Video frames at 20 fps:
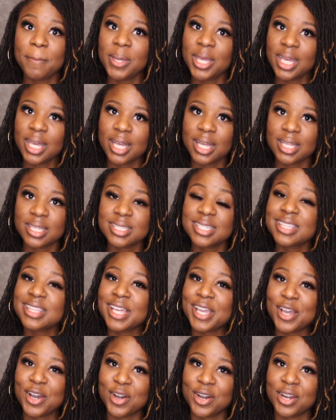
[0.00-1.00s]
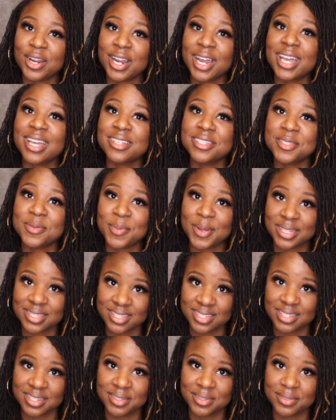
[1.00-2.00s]
because they are
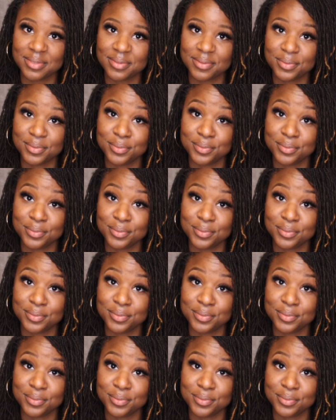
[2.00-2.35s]
expensive.